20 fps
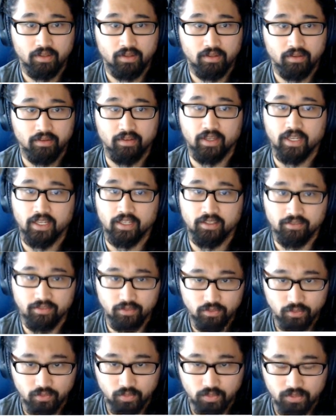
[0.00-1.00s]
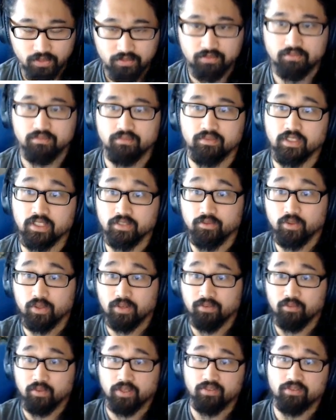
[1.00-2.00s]
As usual, if you have
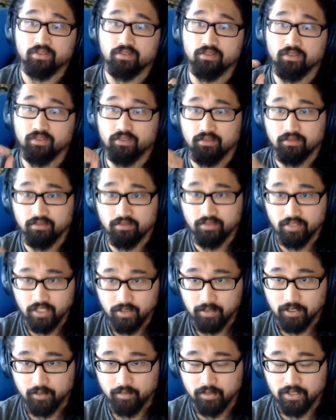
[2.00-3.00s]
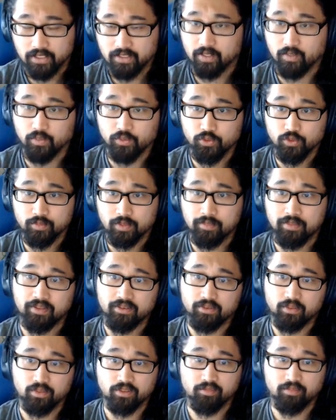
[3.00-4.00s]
questions, email me. I will do my best to
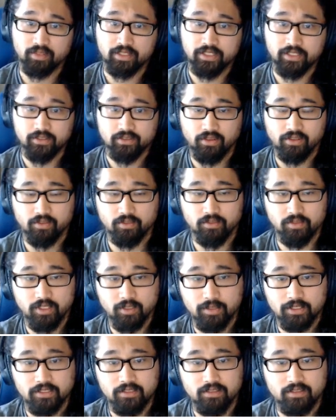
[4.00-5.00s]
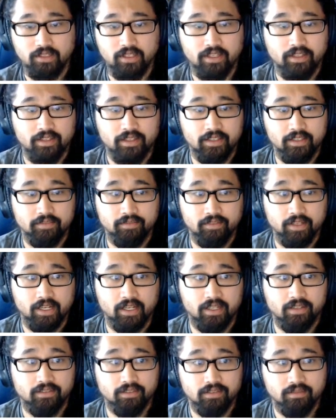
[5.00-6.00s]
explain through email. If
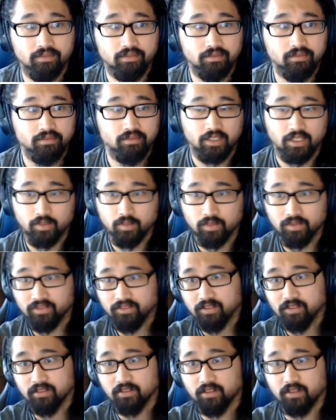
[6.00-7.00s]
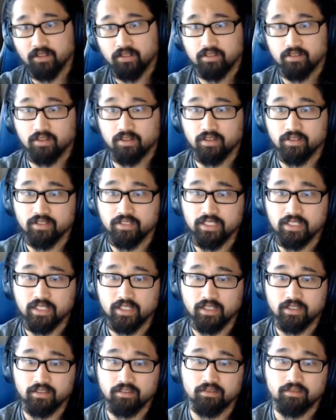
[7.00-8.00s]
not, I will see y'all on D-Day.
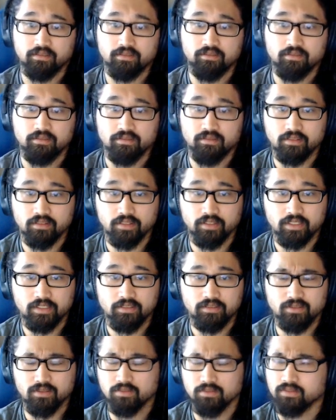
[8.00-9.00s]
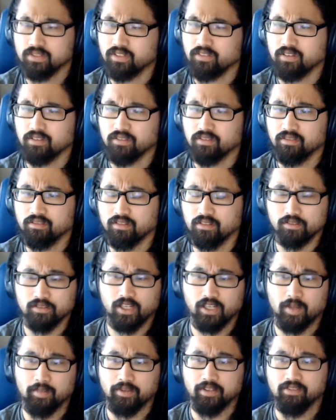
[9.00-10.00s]
Alright? Ooh, that sounds a little
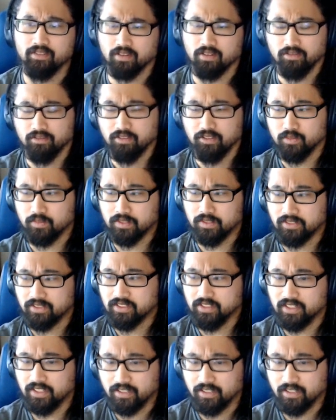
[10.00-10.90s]
ominous. I'll see you on D-Day.